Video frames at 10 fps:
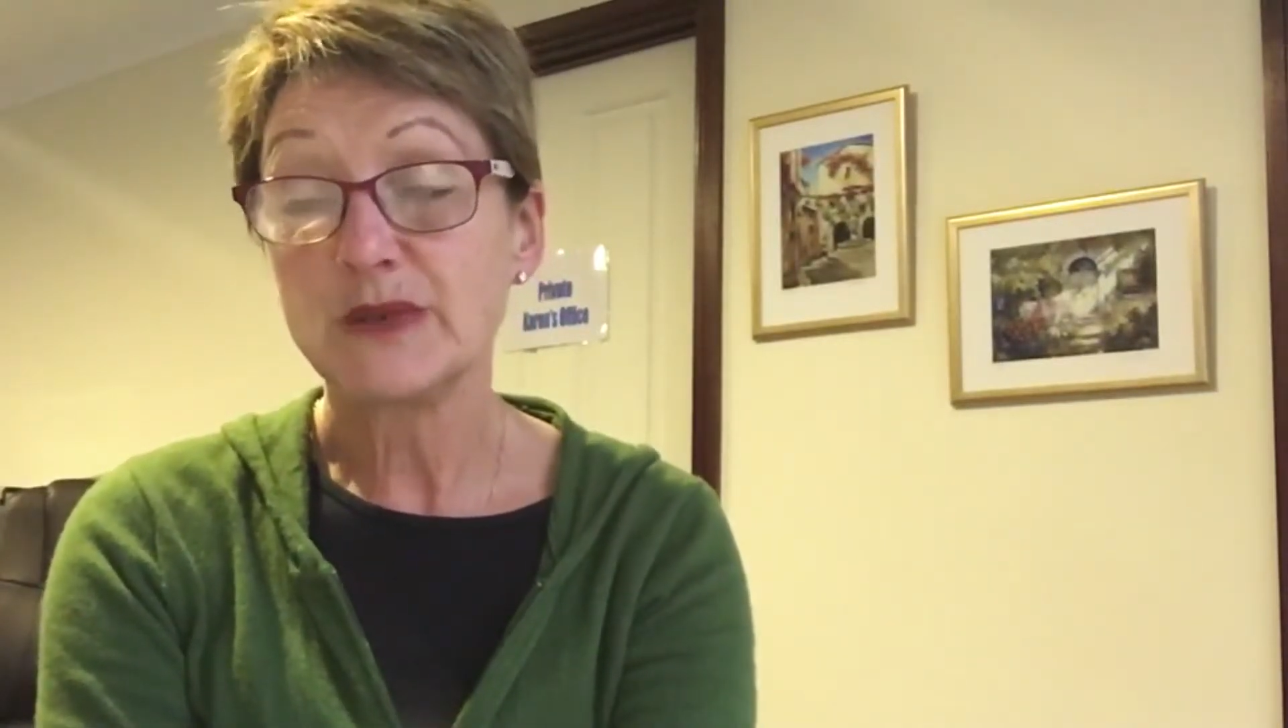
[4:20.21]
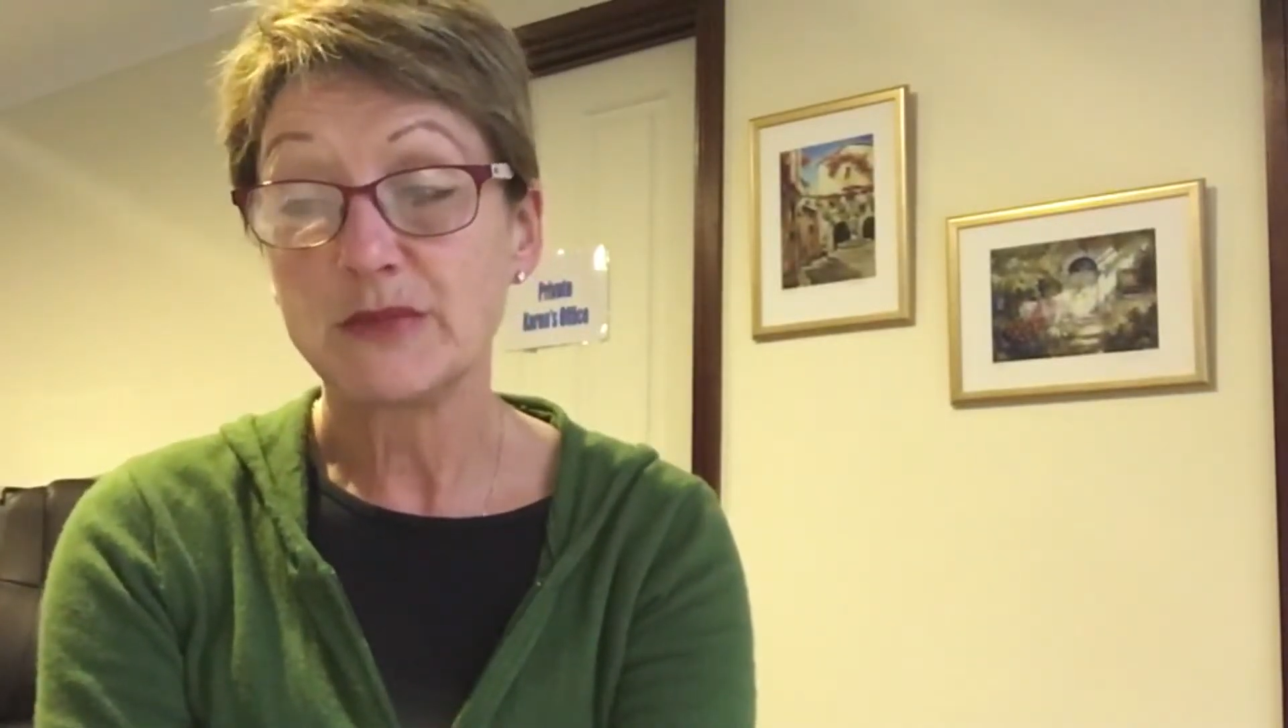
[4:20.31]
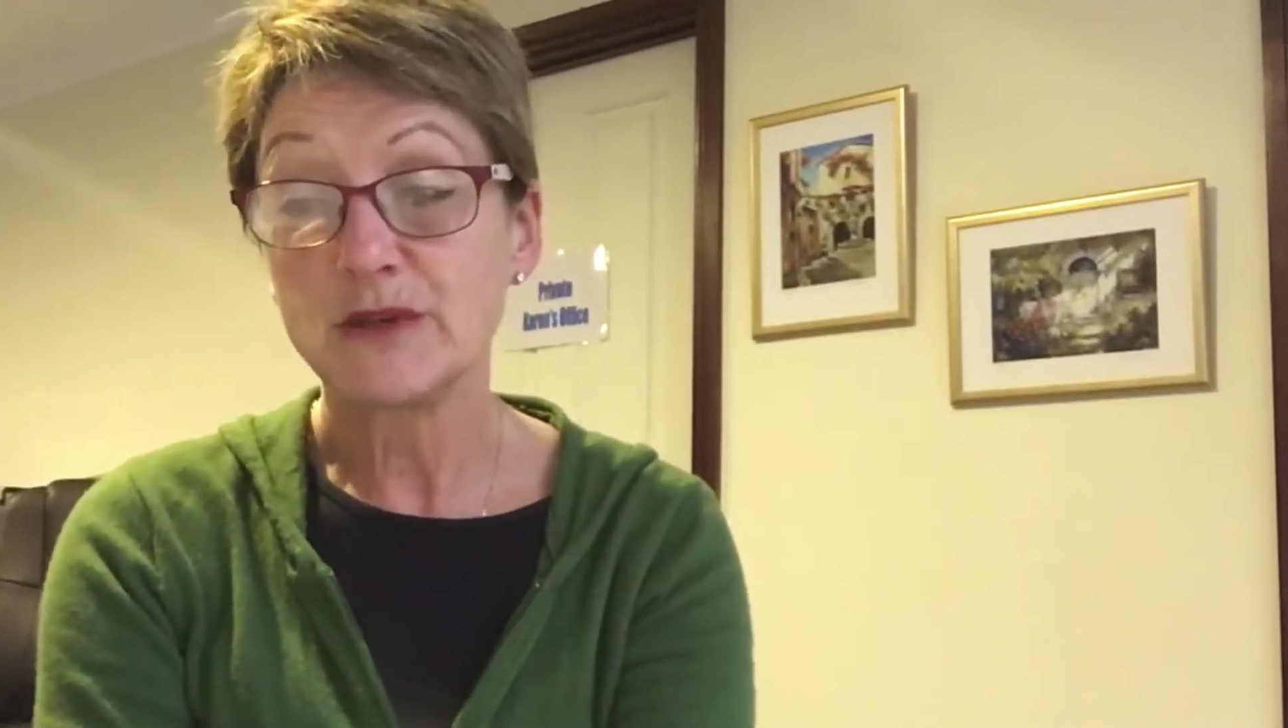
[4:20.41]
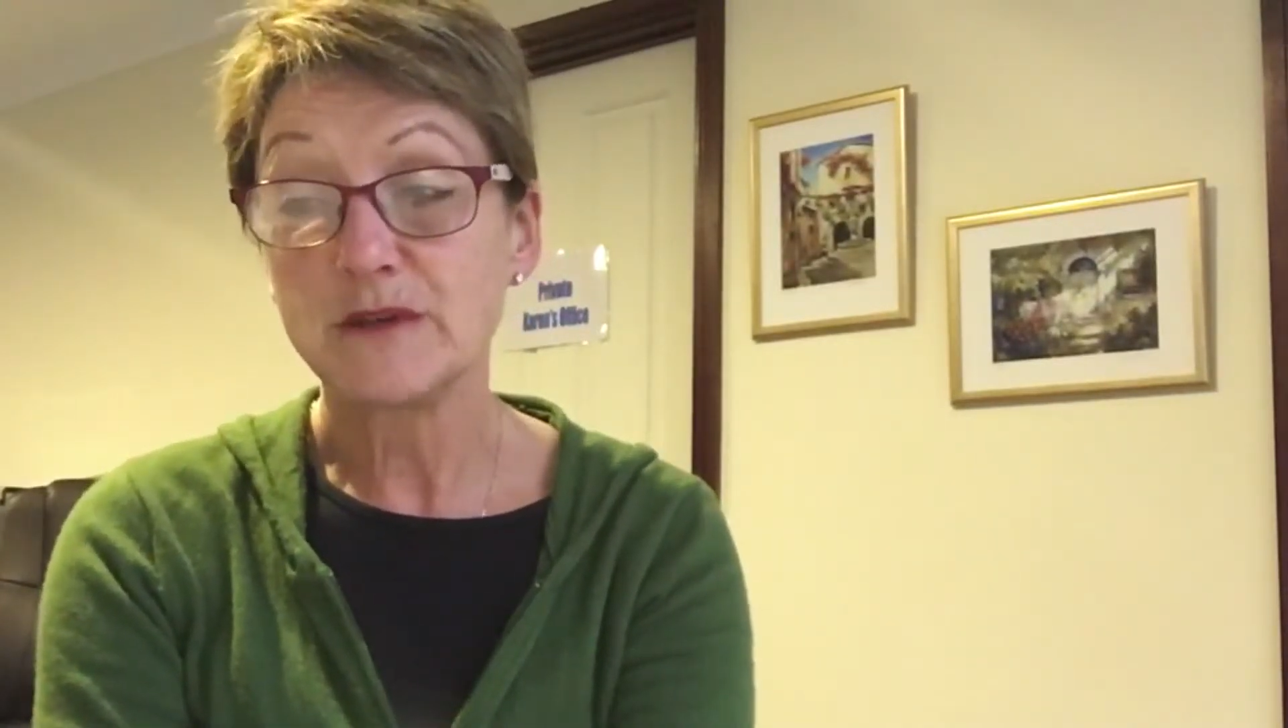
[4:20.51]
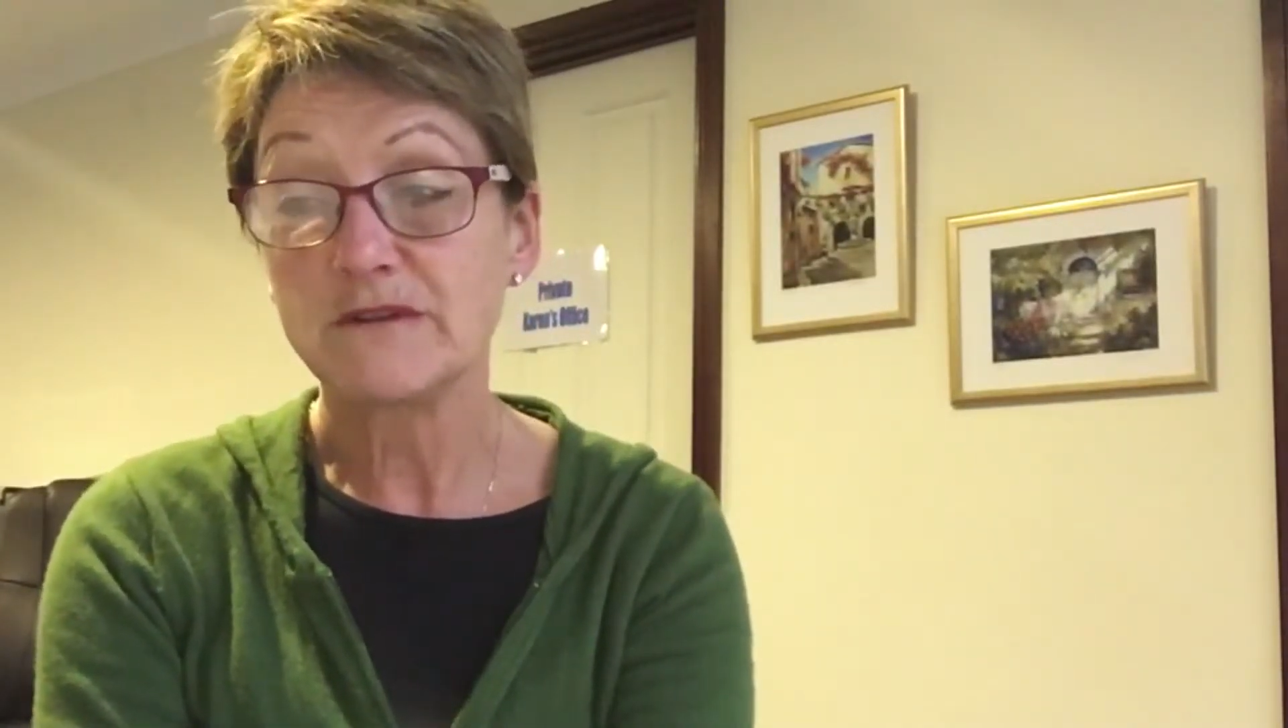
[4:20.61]

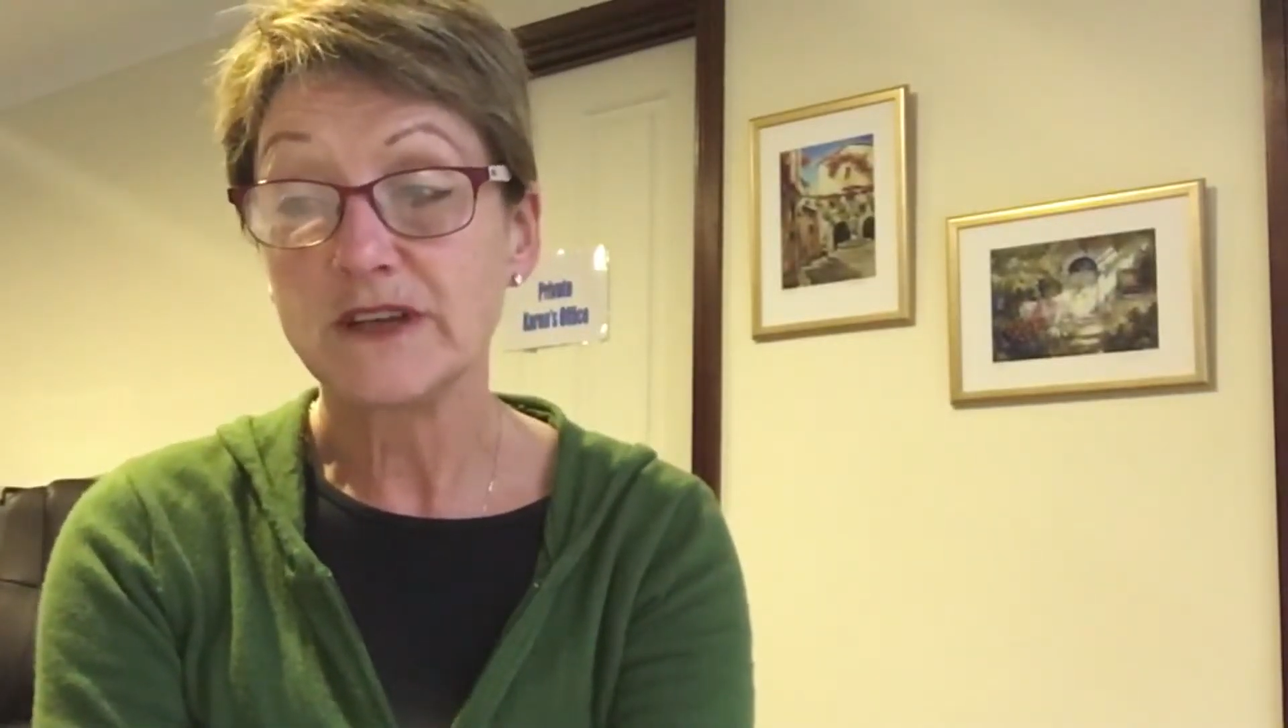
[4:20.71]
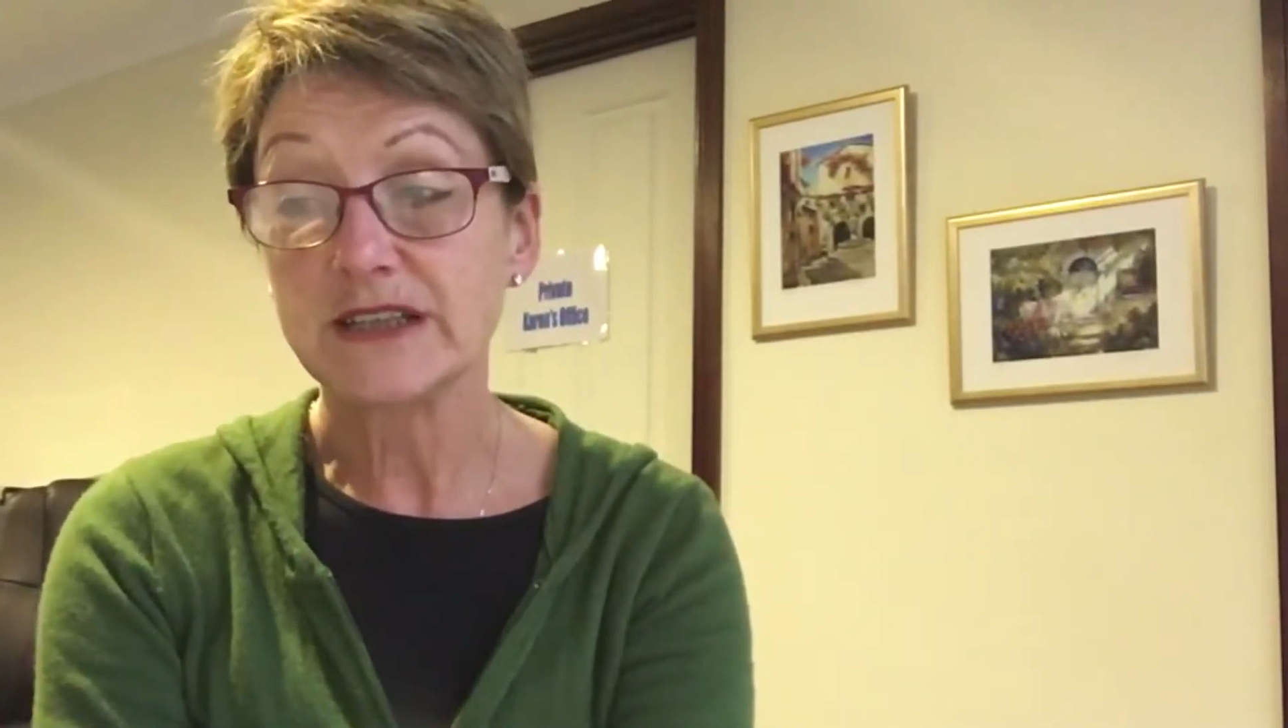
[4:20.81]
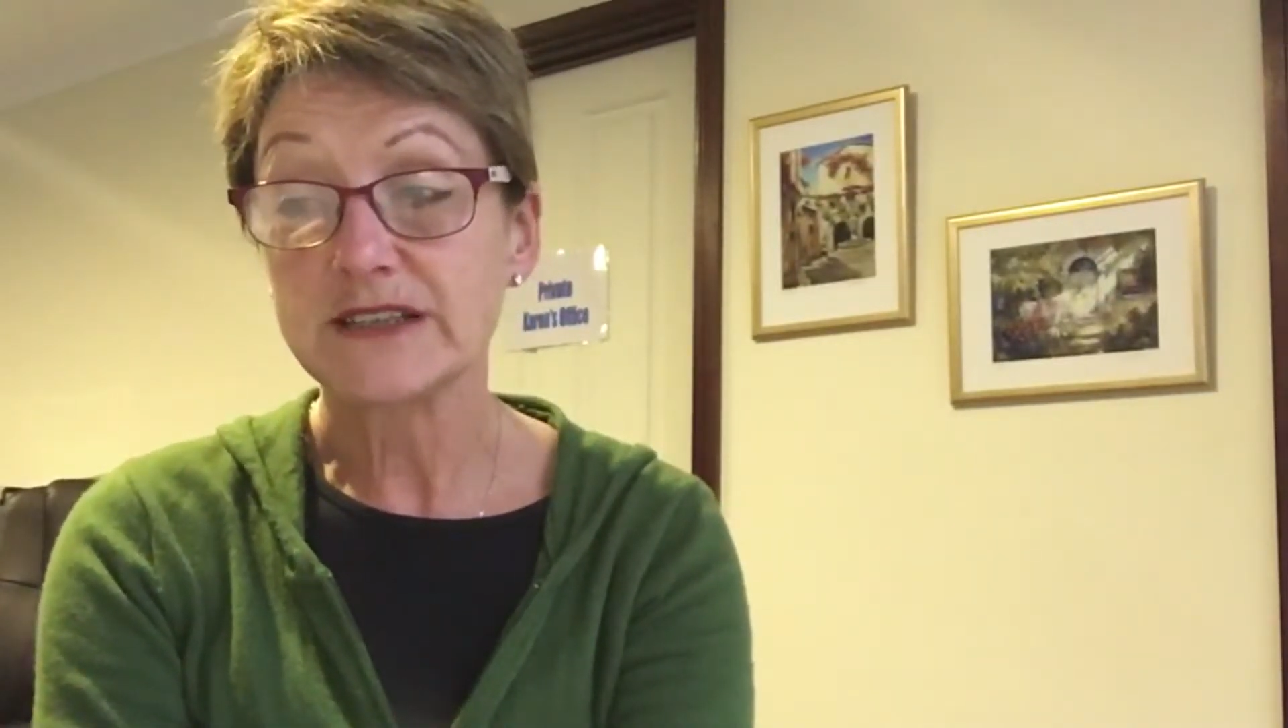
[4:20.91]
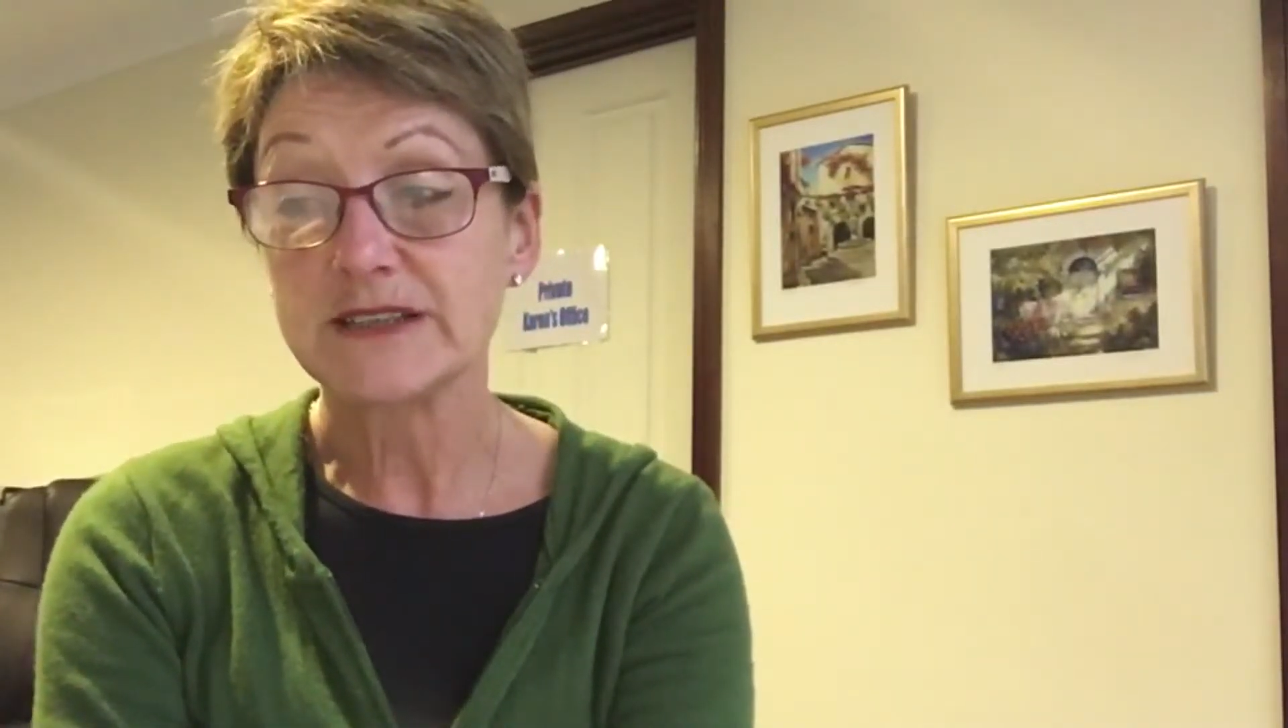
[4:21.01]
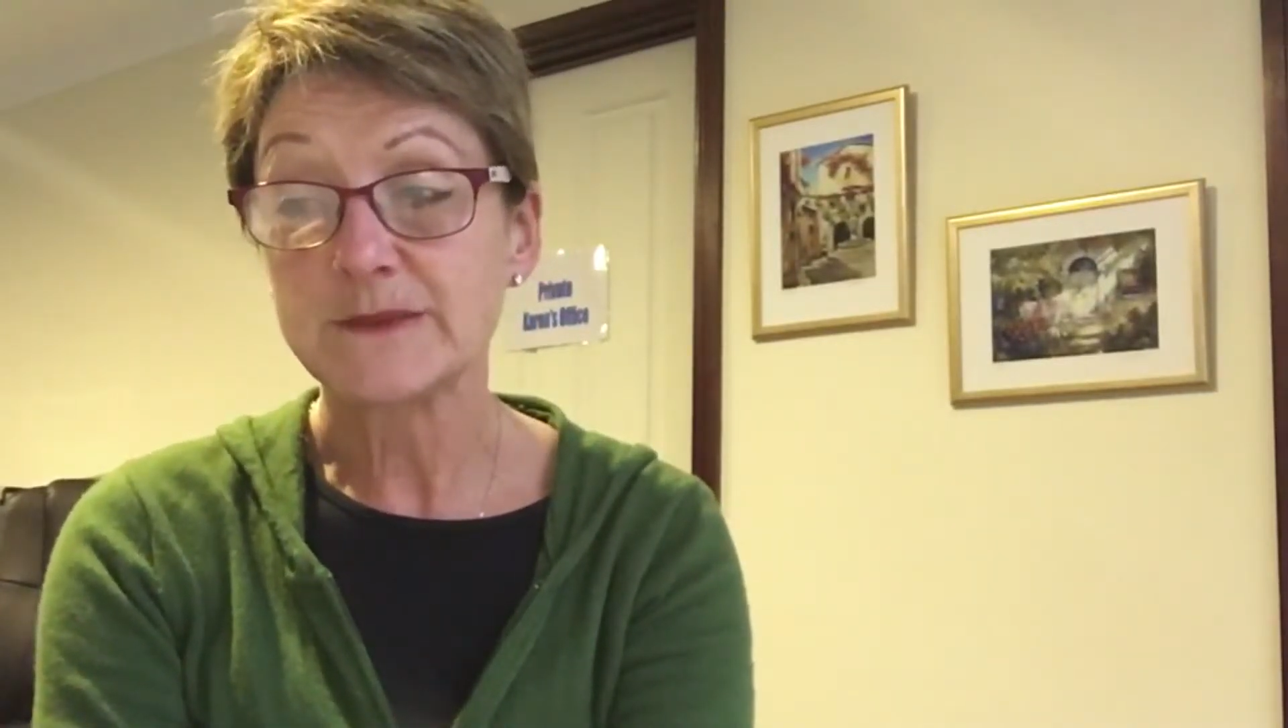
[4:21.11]

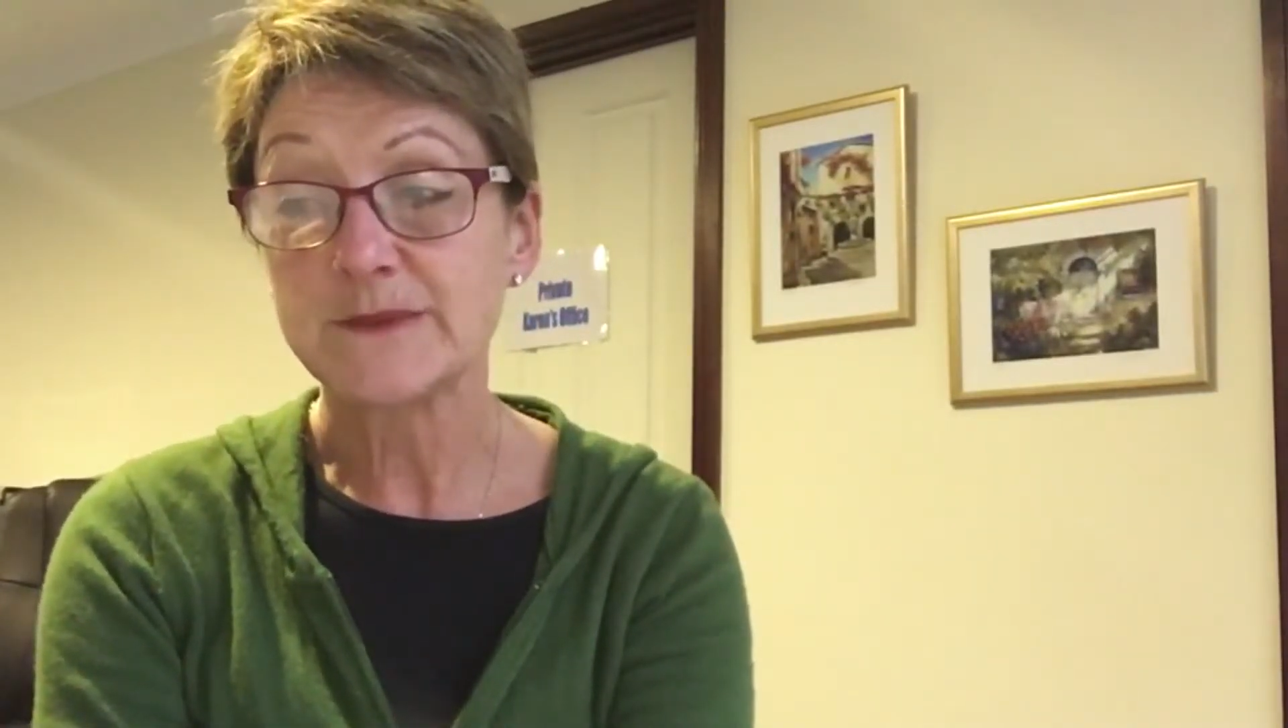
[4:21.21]
perfect,